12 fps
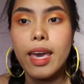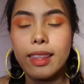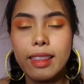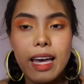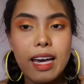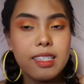
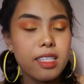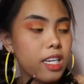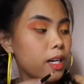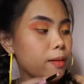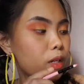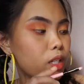And
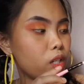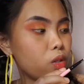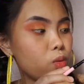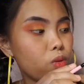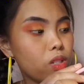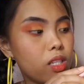lastly, I'm gonna
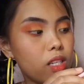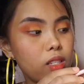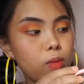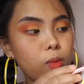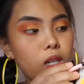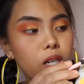use
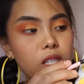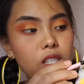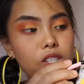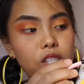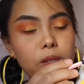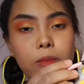this one,
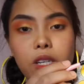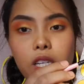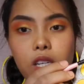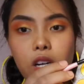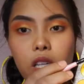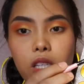the
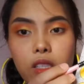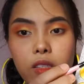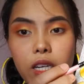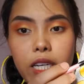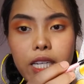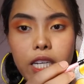shimmery
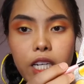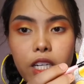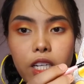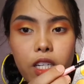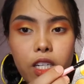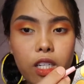color right
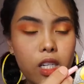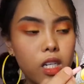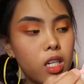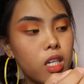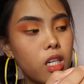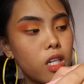here,
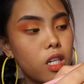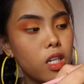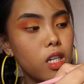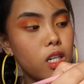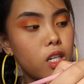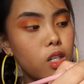
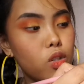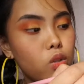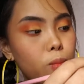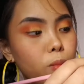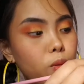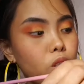
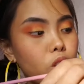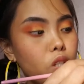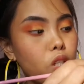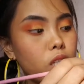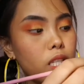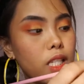to put
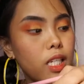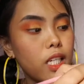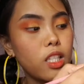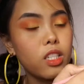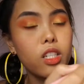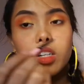on the
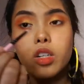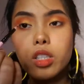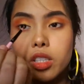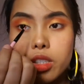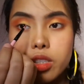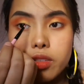inner
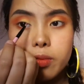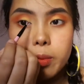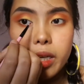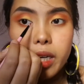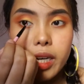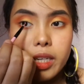corners of
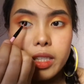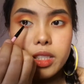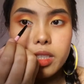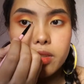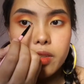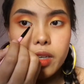my eye,
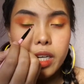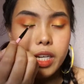just right